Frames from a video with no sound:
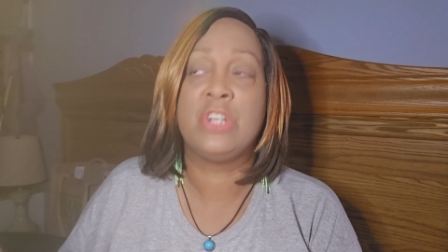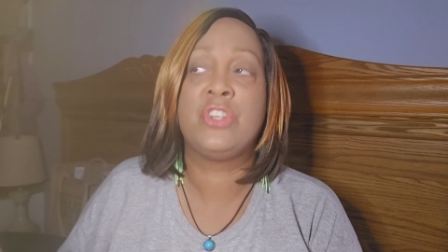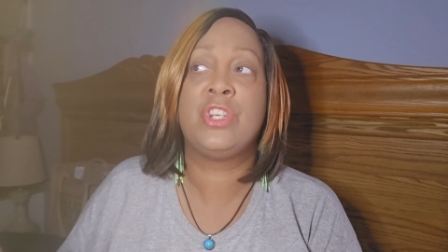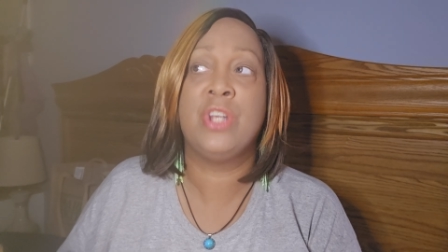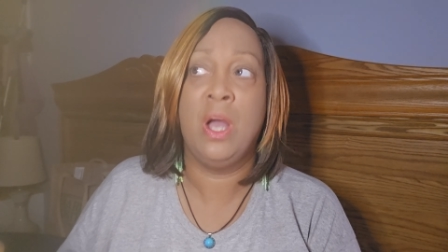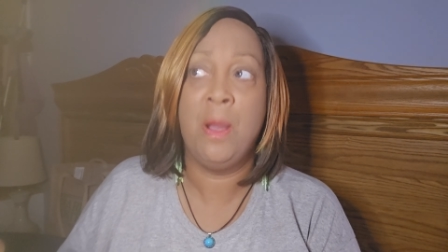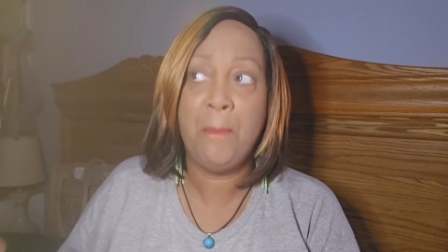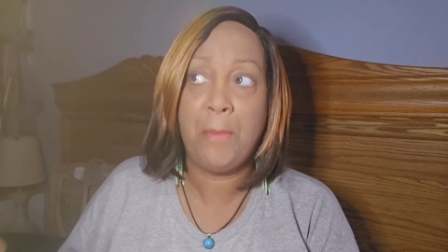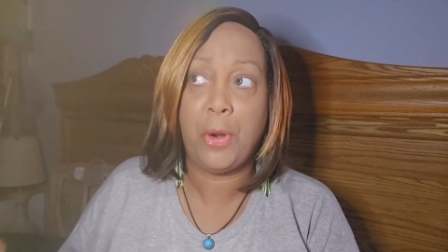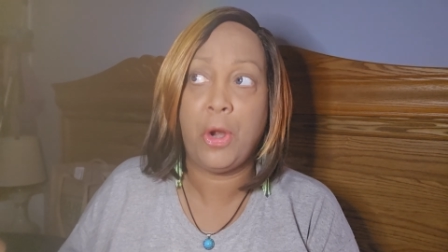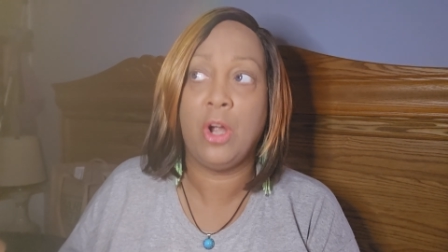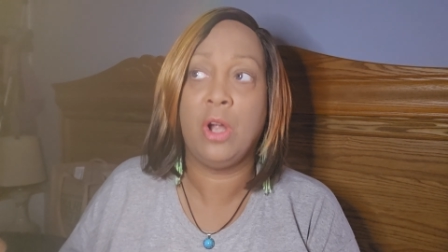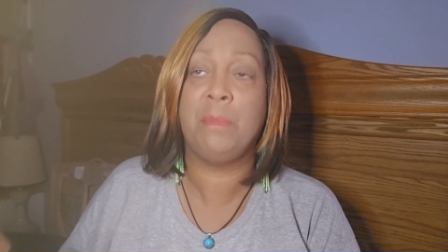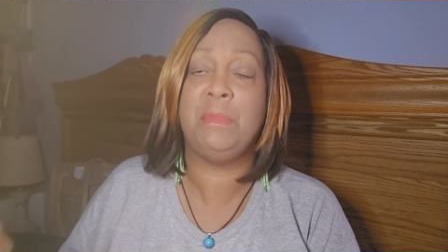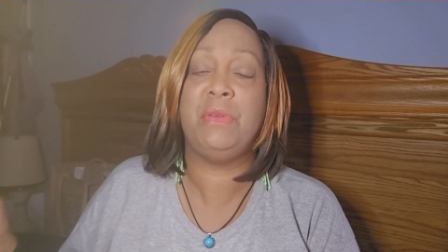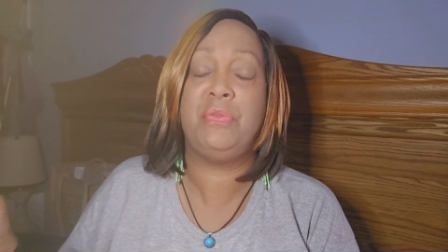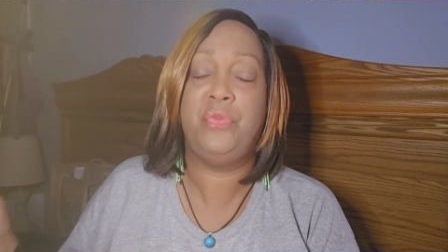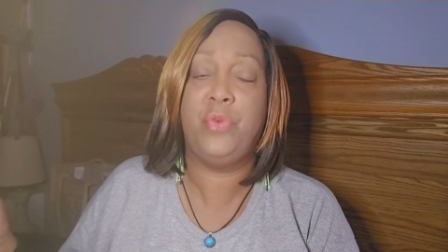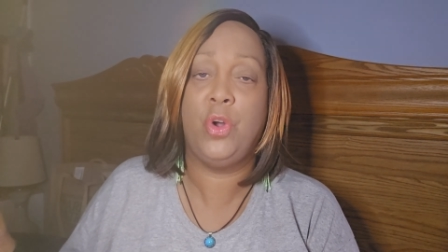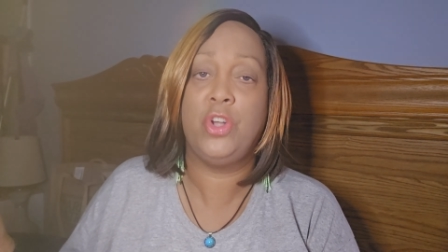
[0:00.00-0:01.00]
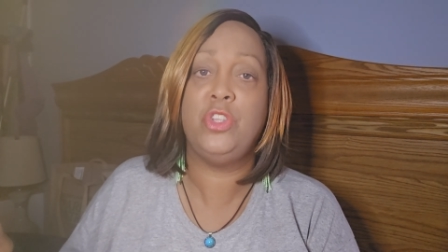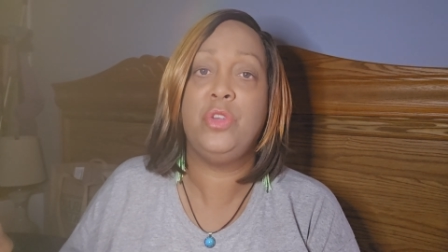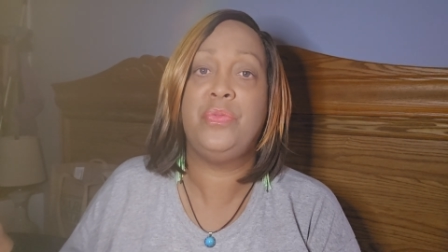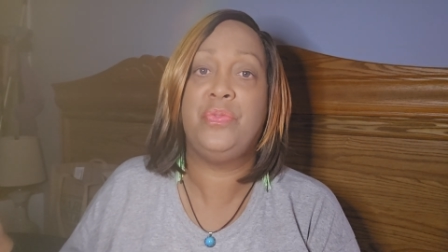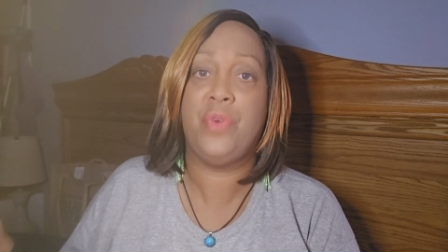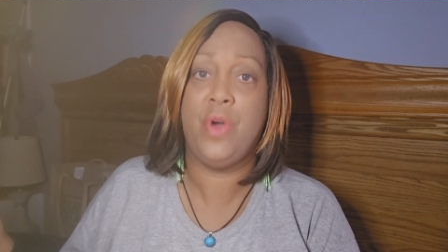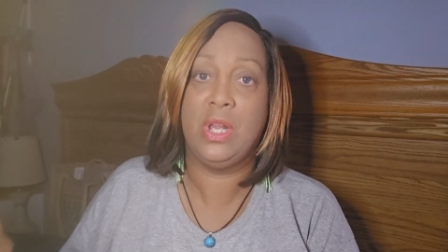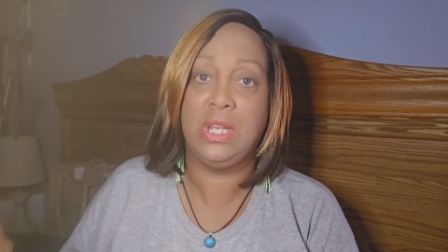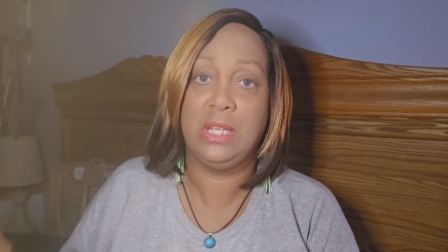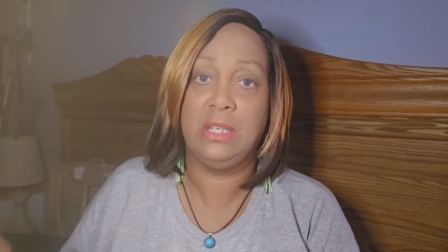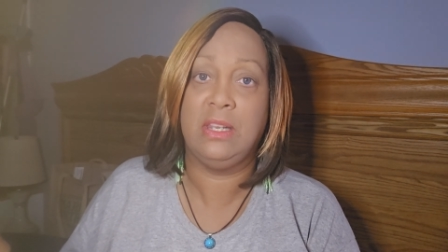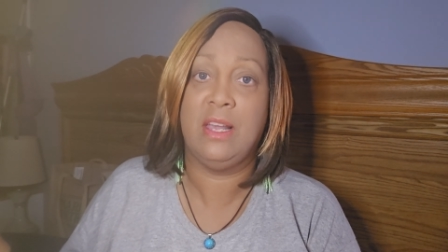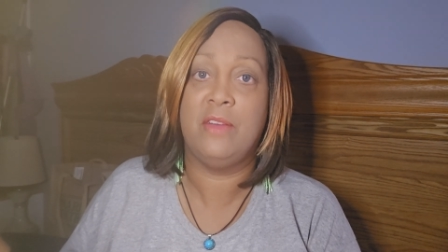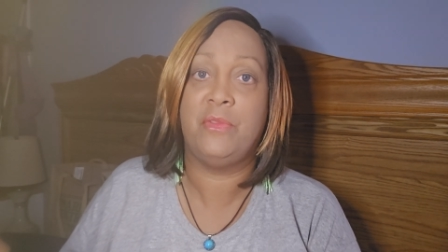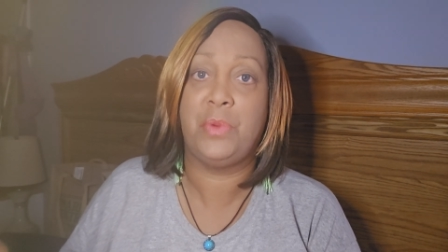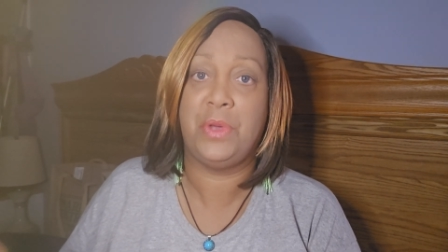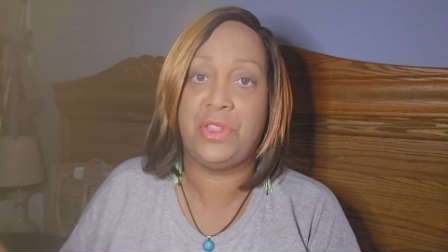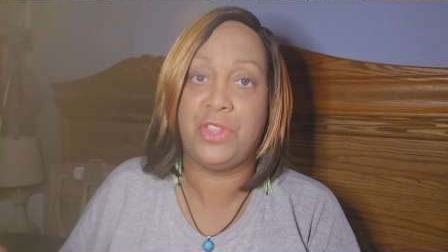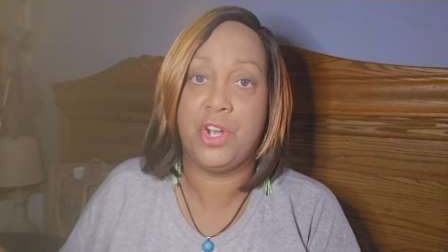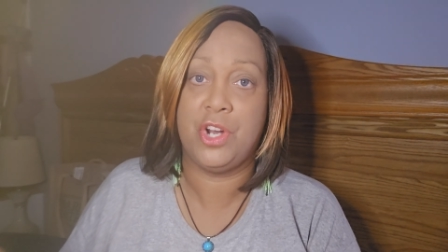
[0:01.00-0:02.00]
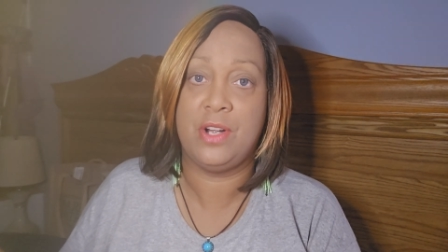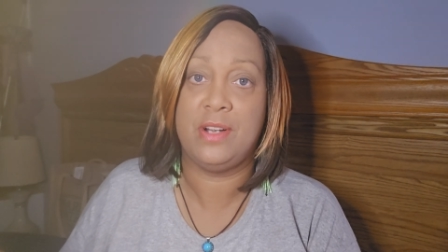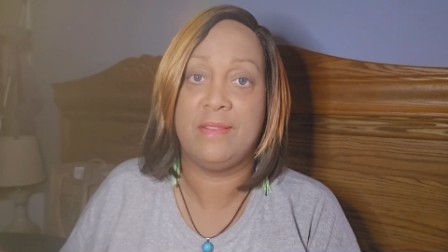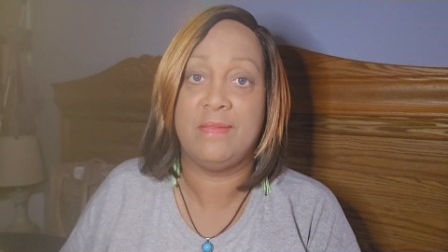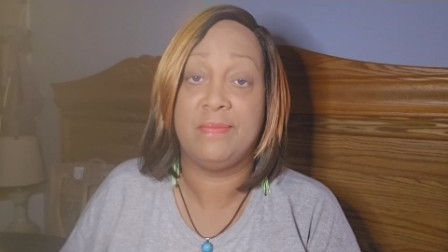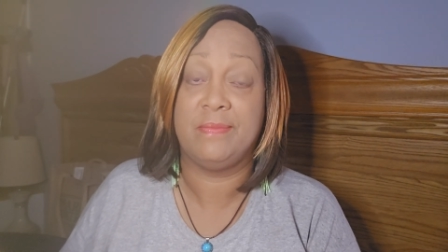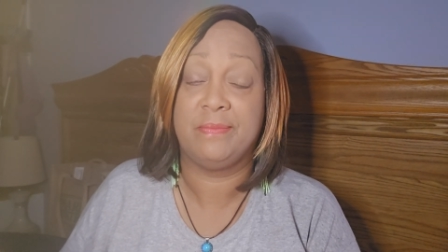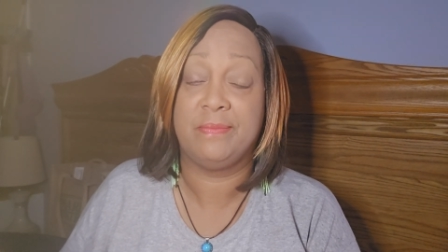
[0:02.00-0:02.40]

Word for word: Dump her before you fall in love with her.